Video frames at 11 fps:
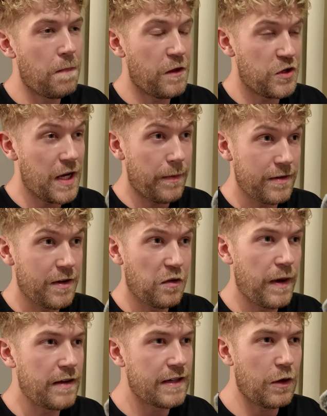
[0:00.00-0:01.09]
shit myself
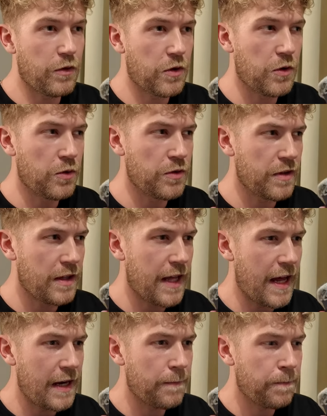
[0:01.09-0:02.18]
basically on the course, and
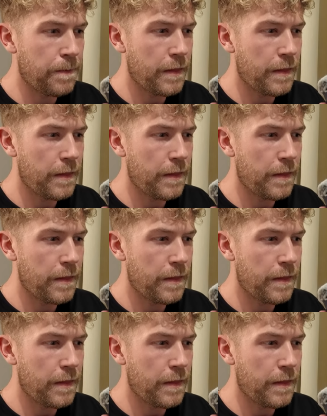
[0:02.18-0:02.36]
then